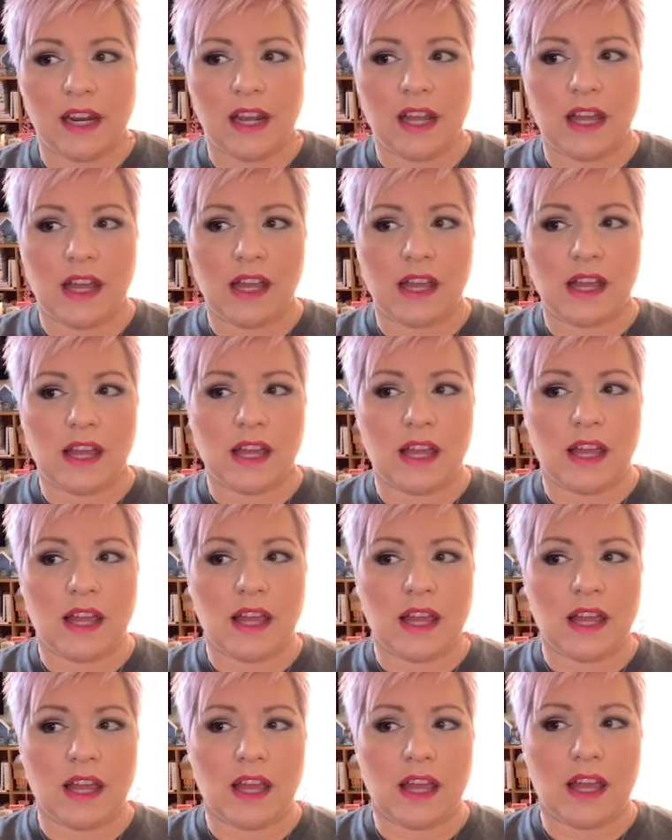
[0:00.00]

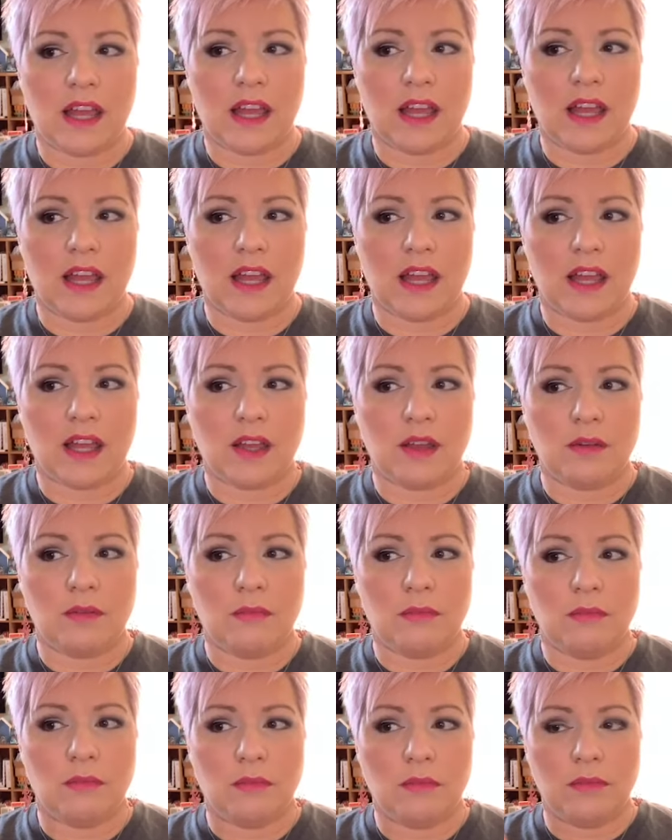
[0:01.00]

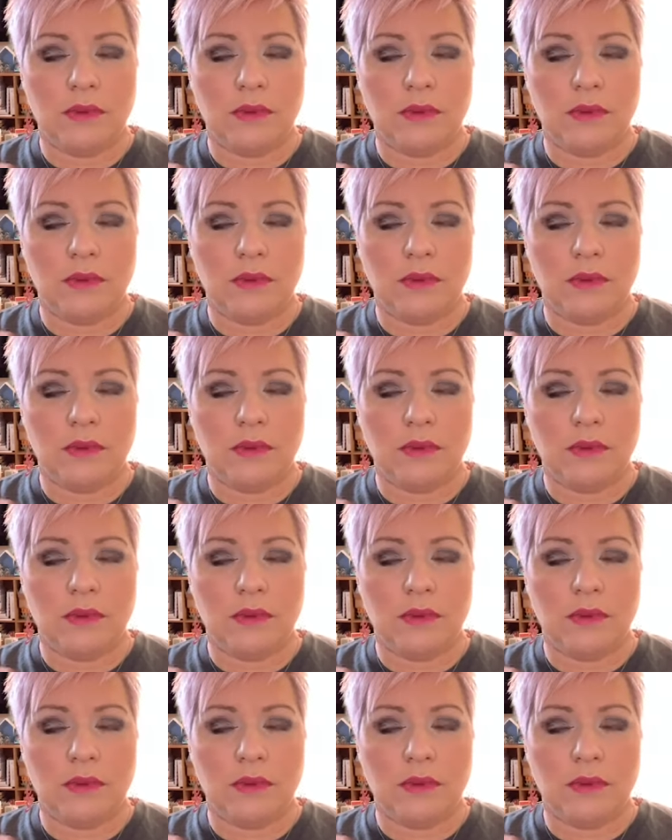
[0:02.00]
[no speech]